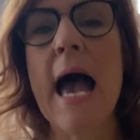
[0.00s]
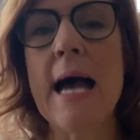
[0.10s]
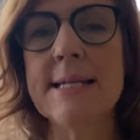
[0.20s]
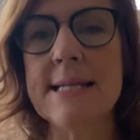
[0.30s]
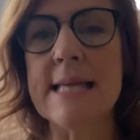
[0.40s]

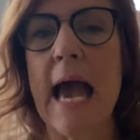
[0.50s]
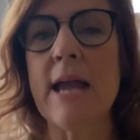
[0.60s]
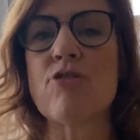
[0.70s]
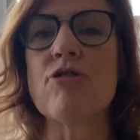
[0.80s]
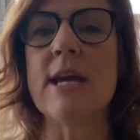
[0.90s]
and he's
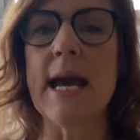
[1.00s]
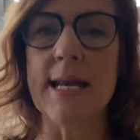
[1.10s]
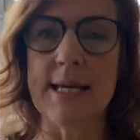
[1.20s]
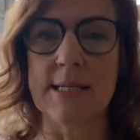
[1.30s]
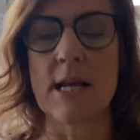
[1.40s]
angry and
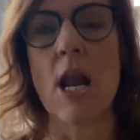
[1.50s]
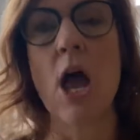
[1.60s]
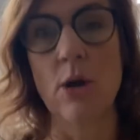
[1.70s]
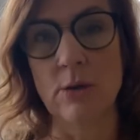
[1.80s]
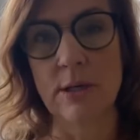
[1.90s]
he's
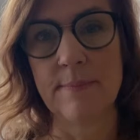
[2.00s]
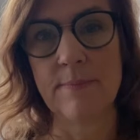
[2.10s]
alone.